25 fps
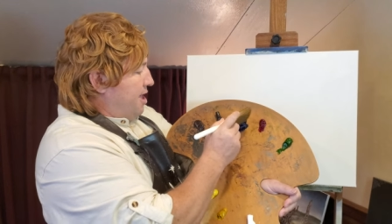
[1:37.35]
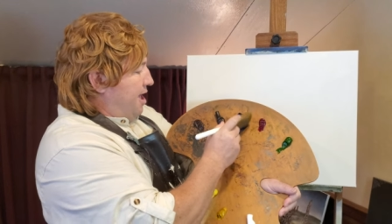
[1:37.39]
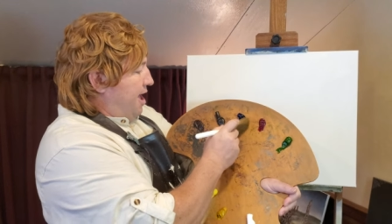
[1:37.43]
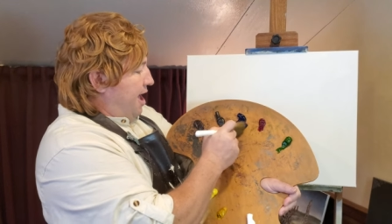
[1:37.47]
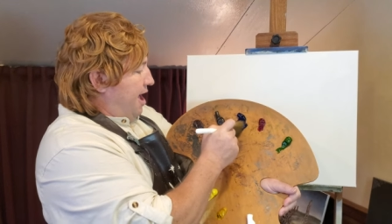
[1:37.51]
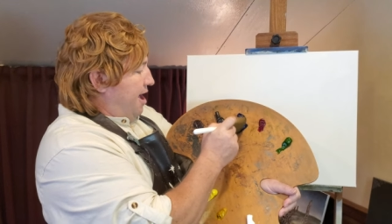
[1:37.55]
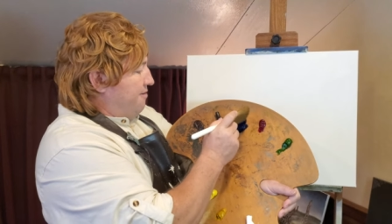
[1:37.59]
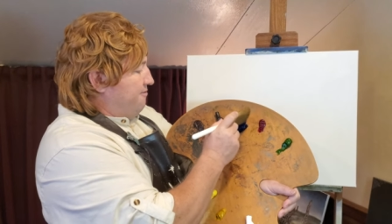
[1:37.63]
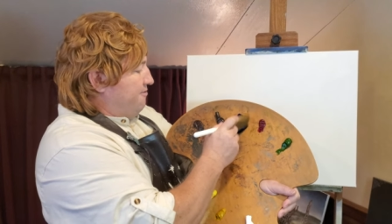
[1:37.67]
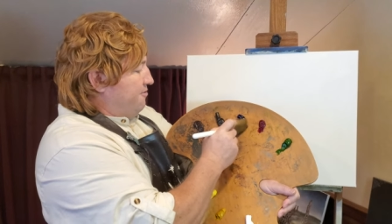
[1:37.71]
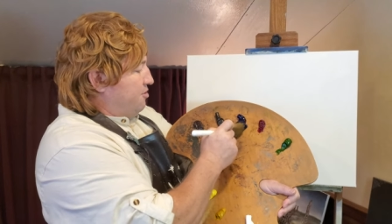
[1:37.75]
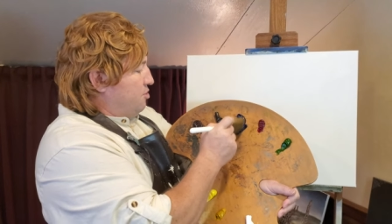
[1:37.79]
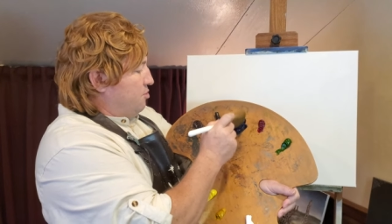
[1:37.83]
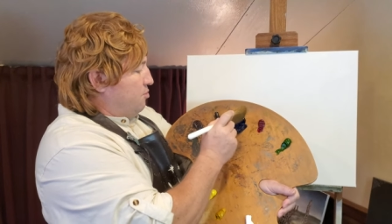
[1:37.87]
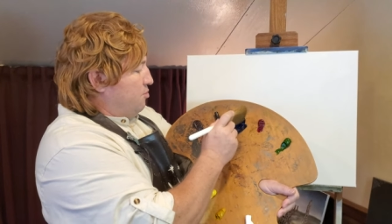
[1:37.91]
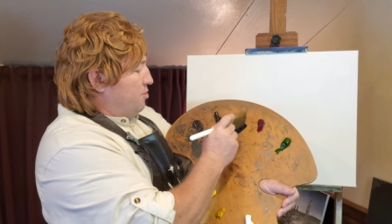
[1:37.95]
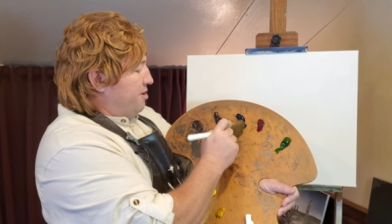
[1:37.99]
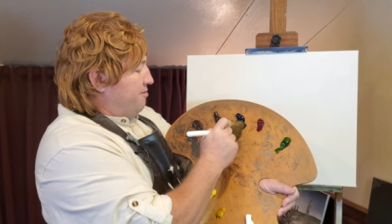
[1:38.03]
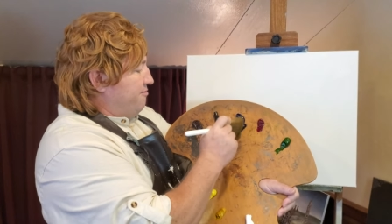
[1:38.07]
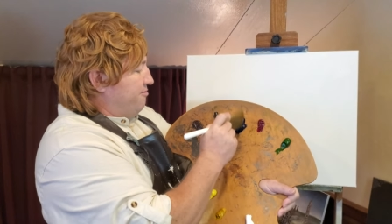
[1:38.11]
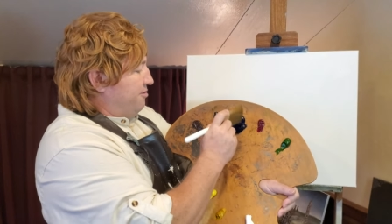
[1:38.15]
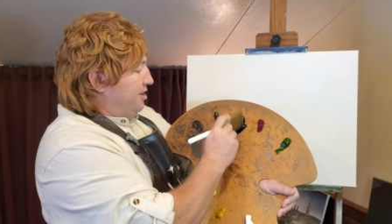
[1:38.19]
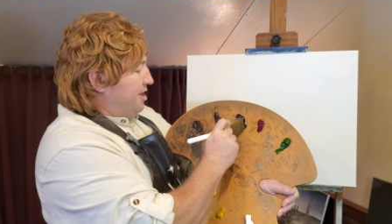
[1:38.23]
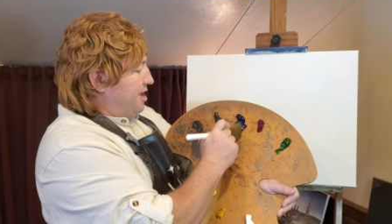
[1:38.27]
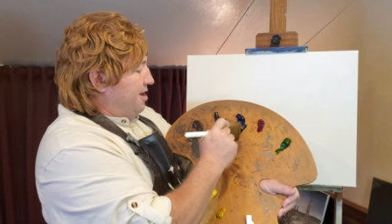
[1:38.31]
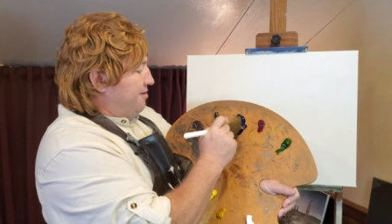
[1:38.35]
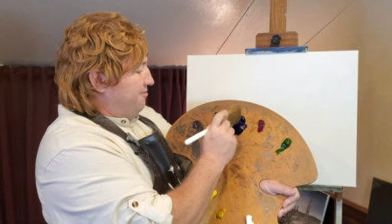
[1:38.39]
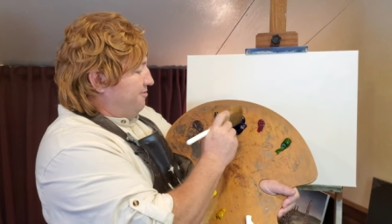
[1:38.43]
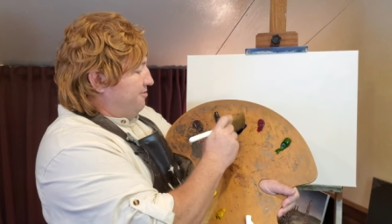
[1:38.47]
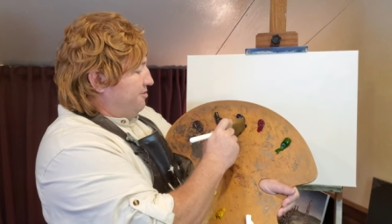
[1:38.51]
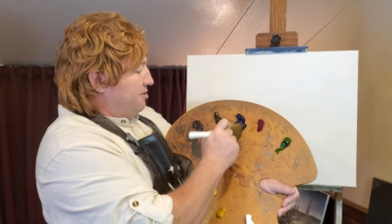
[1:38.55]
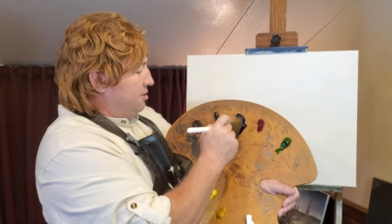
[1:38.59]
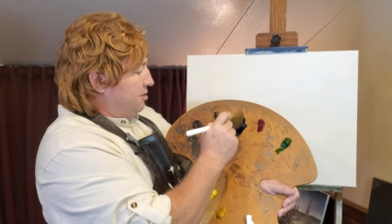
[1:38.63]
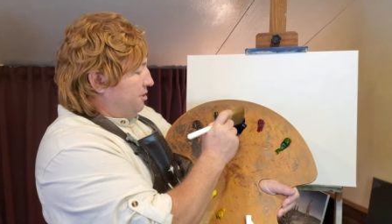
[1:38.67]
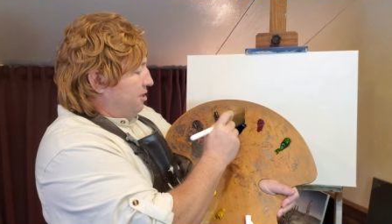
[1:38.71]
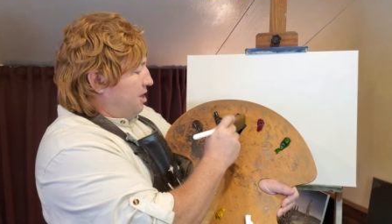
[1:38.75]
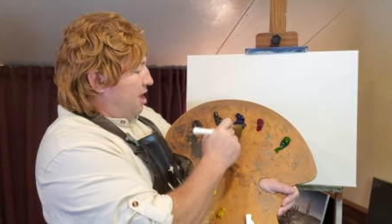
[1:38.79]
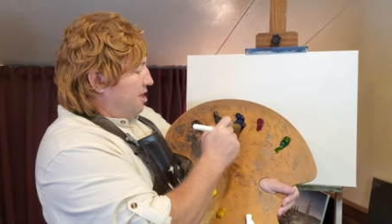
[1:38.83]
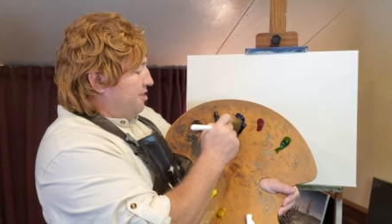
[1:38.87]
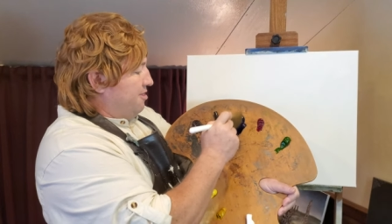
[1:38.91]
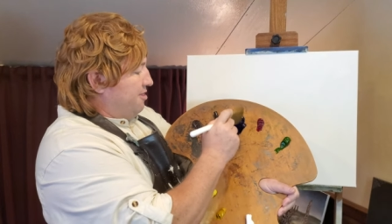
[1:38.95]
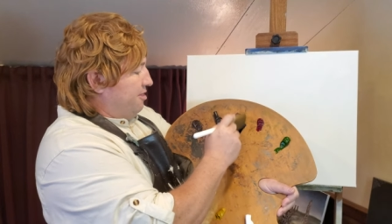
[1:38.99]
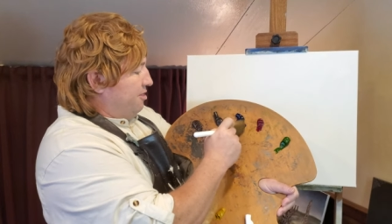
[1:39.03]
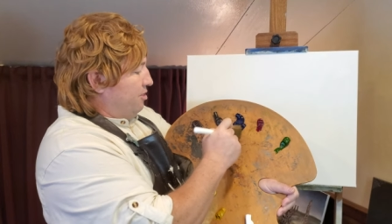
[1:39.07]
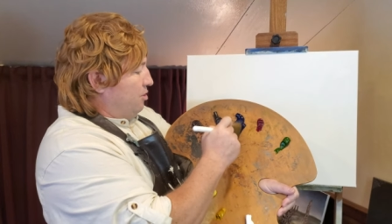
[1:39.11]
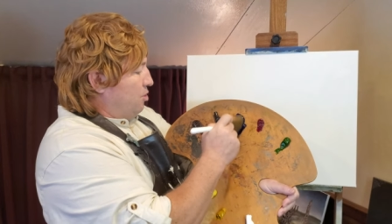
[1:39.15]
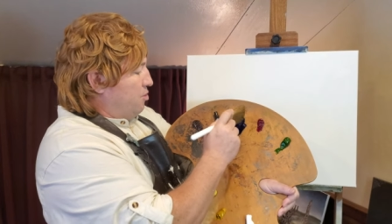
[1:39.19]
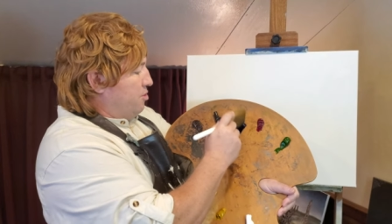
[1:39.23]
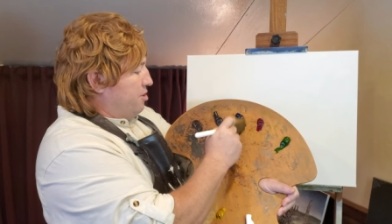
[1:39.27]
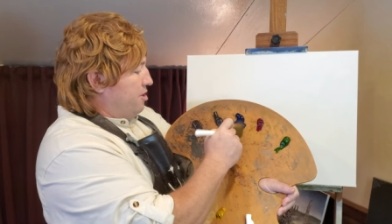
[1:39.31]
after we've left
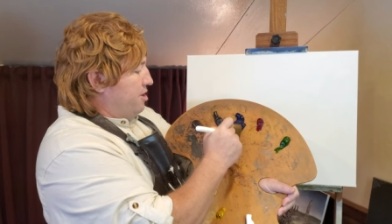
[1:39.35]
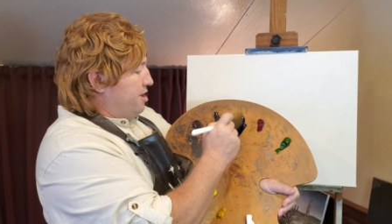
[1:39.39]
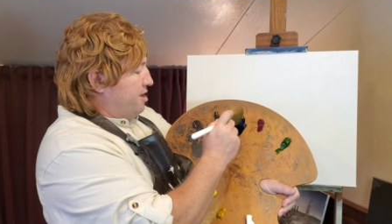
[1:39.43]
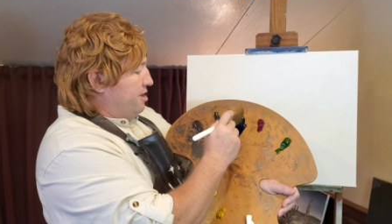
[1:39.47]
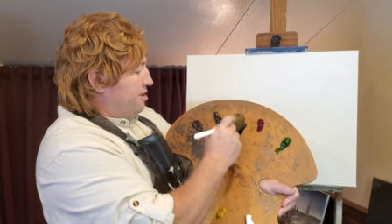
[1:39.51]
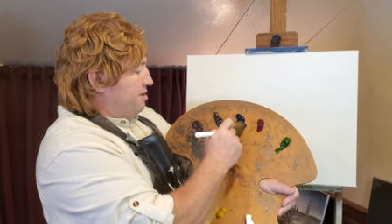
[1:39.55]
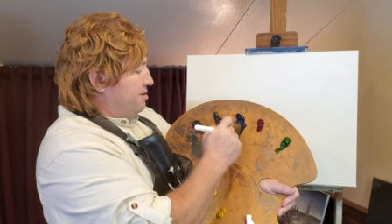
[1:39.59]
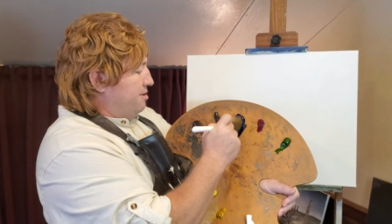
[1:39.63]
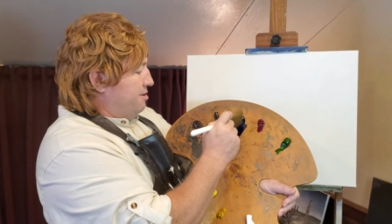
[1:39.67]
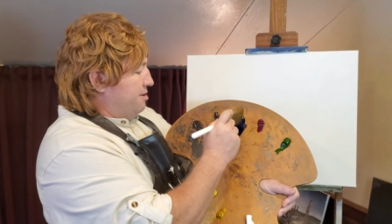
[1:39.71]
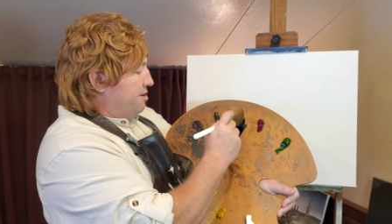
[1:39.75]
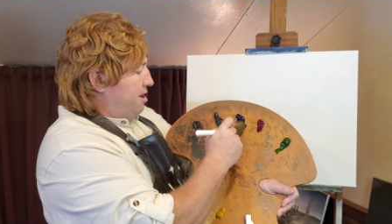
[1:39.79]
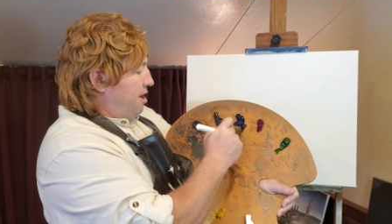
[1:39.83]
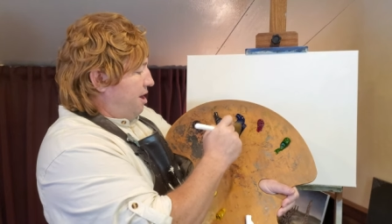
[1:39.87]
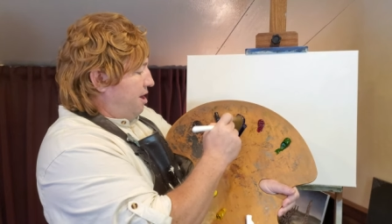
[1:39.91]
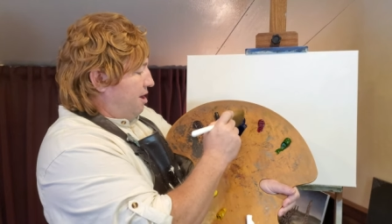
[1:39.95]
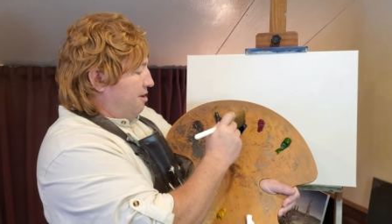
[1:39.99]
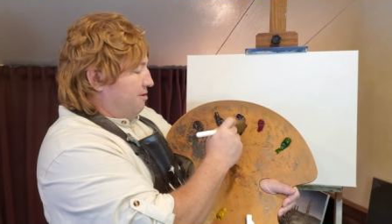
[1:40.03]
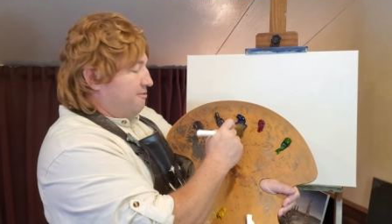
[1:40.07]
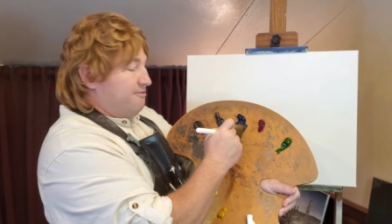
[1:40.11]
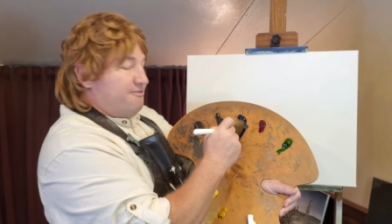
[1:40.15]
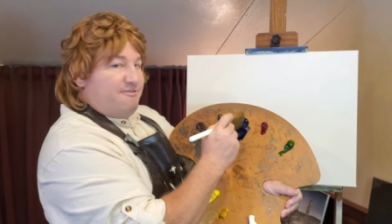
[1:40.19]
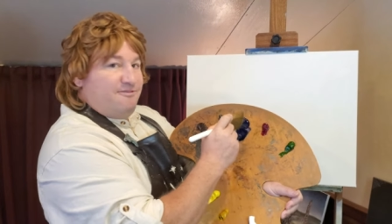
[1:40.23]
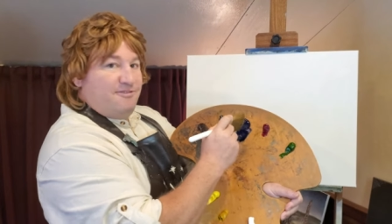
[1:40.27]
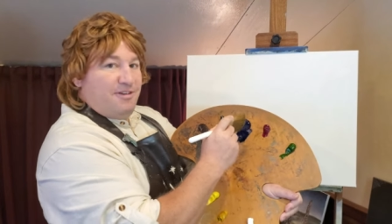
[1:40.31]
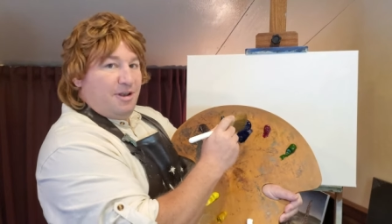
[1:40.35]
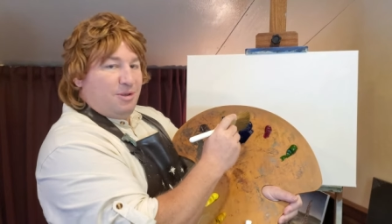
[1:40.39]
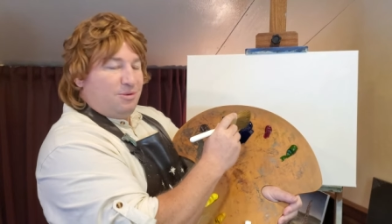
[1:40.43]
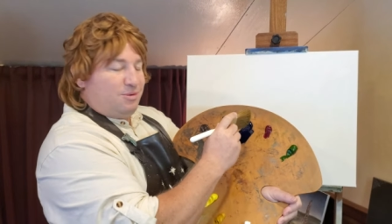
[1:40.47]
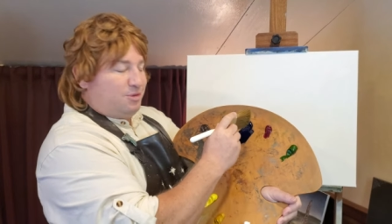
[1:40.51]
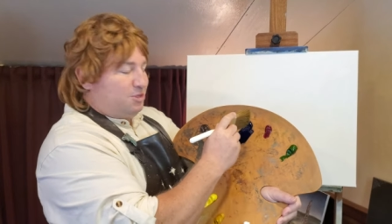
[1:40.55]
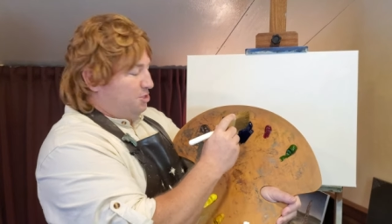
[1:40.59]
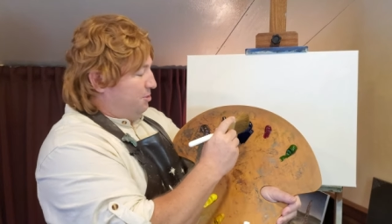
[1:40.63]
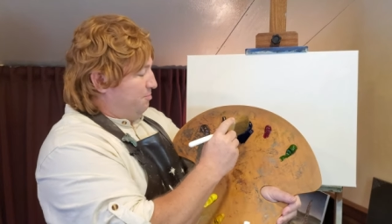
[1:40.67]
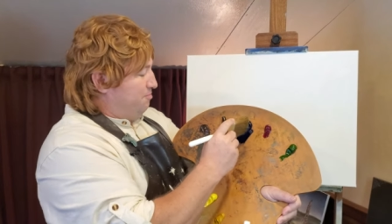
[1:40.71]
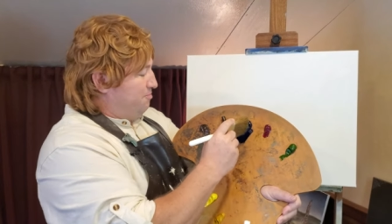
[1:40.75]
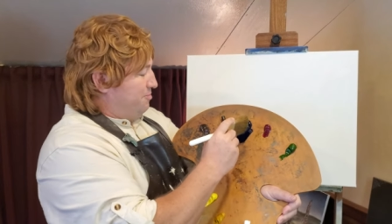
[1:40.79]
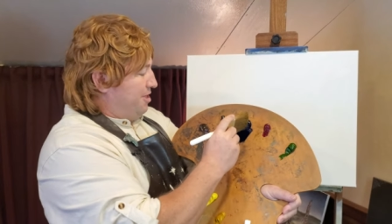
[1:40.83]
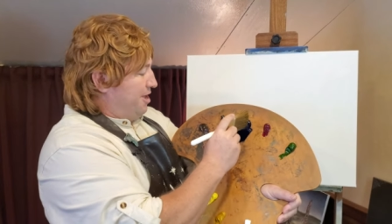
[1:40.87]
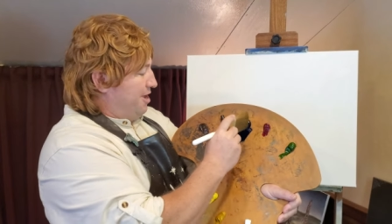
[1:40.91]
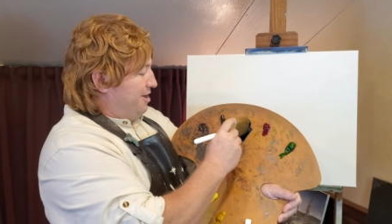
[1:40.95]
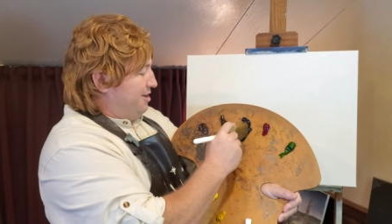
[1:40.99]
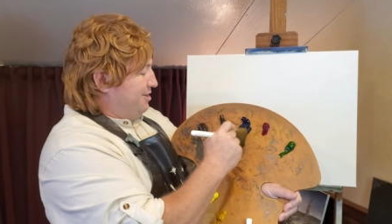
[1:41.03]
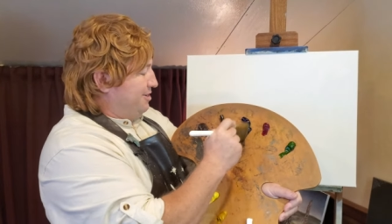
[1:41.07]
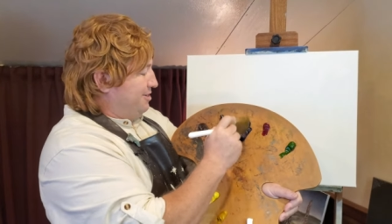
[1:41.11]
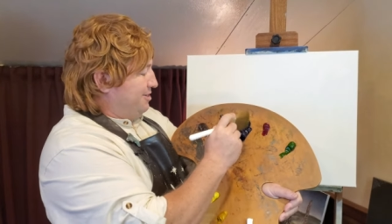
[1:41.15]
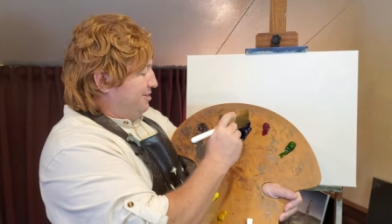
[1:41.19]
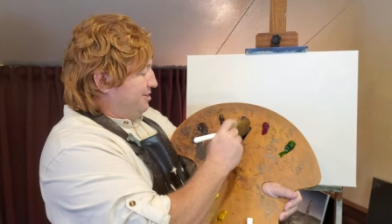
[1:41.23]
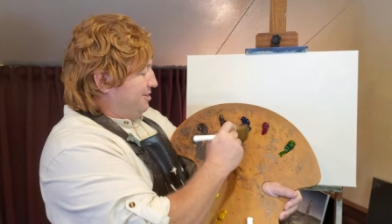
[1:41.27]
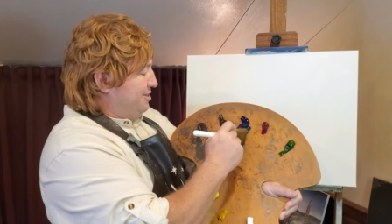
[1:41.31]
Lothlorien, our fellowship that
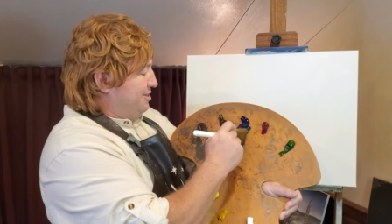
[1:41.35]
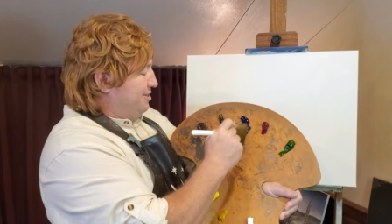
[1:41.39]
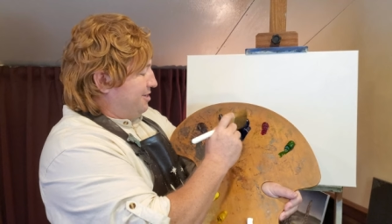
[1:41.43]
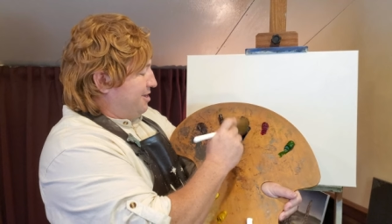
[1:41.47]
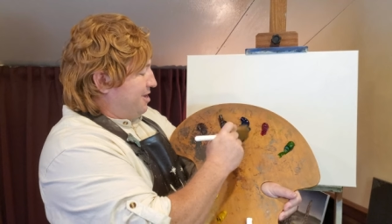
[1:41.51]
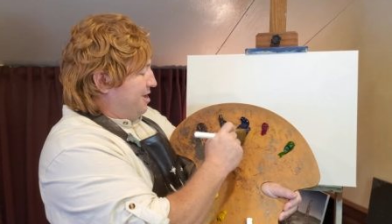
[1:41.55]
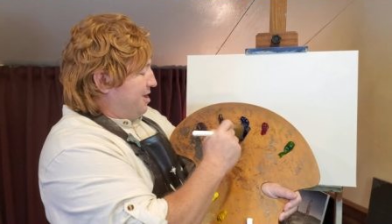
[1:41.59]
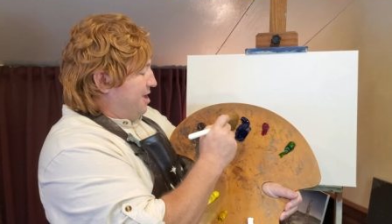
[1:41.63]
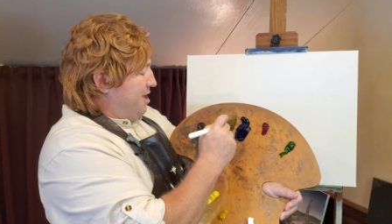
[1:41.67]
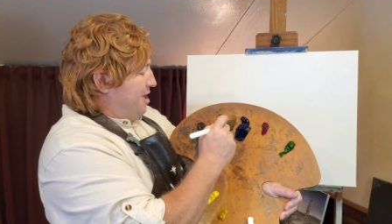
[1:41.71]
is,